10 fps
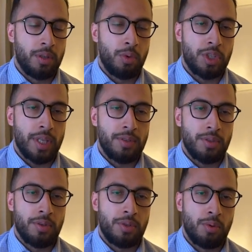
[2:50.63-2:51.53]
which
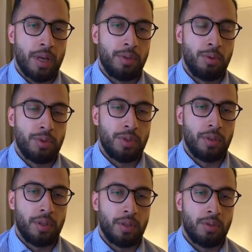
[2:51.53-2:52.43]
sensors you have used
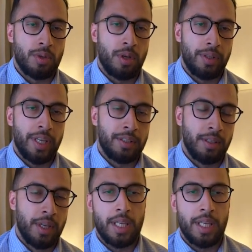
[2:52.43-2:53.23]
to solve that,